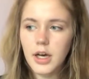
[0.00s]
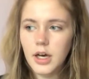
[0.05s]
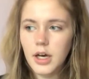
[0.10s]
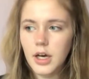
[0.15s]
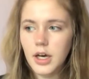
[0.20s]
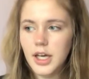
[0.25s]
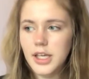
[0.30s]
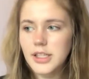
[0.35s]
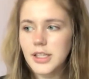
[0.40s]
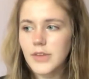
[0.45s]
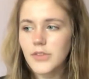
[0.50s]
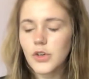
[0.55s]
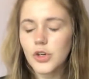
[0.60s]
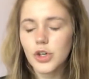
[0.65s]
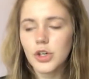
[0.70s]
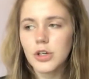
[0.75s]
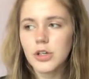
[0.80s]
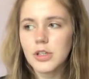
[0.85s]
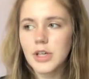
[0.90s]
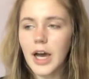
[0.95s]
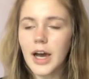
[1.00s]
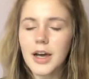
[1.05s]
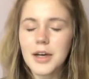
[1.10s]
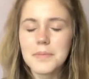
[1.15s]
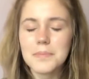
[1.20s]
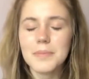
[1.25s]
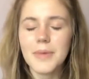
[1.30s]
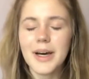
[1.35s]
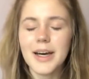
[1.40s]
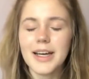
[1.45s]
I never
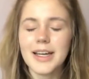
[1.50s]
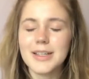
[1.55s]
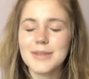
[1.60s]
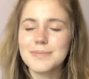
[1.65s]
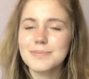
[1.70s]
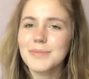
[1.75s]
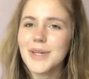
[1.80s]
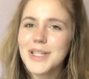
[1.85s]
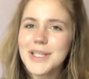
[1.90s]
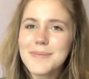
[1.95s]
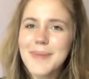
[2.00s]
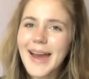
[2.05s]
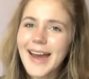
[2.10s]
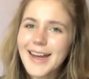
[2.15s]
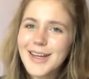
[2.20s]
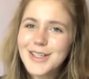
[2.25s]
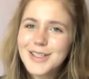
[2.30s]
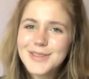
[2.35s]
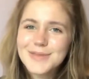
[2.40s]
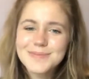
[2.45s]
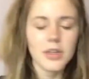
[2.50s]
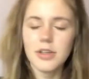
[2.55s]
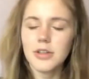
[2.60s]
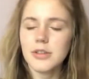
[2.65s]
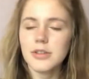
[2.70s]
got my money back.